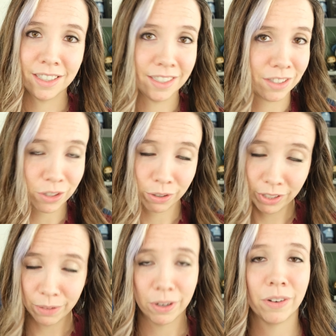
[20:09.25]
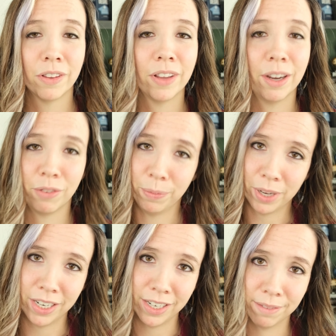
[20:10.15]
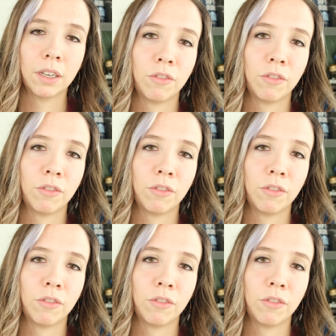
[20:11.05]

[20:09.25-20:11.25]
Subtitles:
It's truly worth every penny.